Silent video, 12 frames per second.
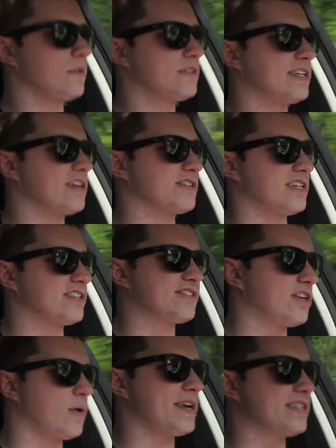Seriously, it's
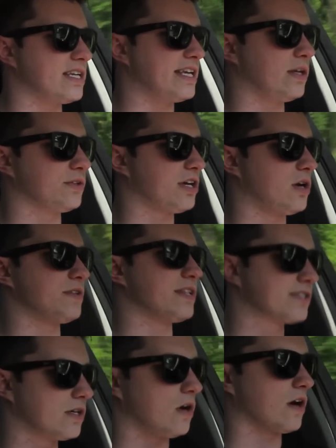so easy to heel toe in
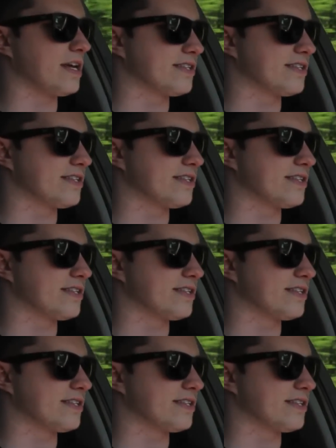this car.